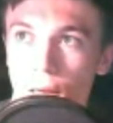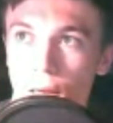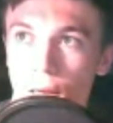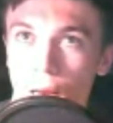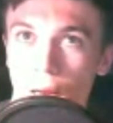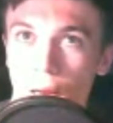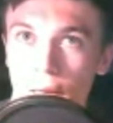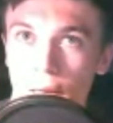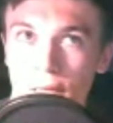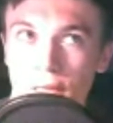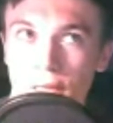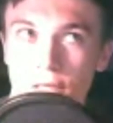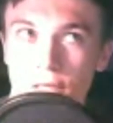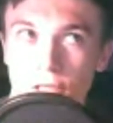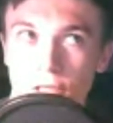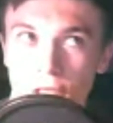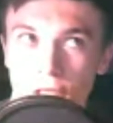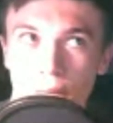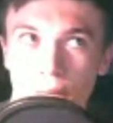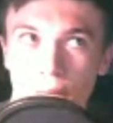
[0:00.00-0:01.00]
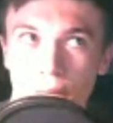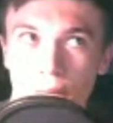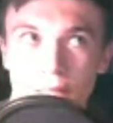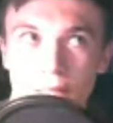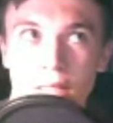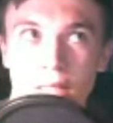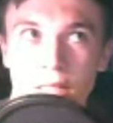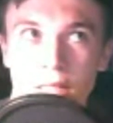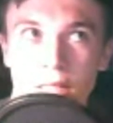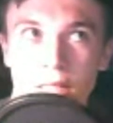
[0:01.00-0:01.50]
Like, this gym is
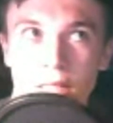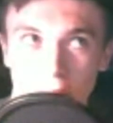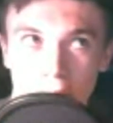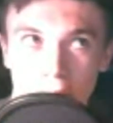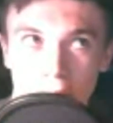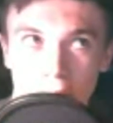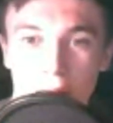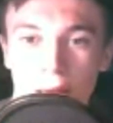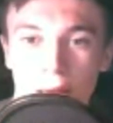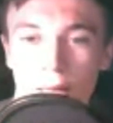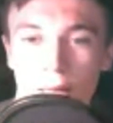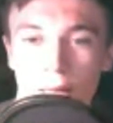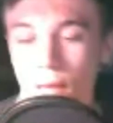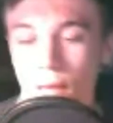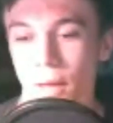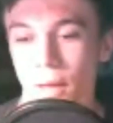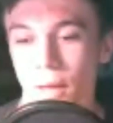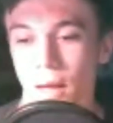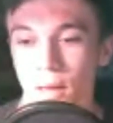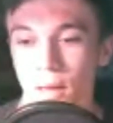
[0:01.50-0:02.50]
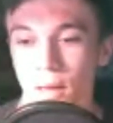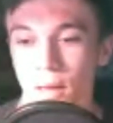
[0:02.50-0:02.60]
sick. Like that.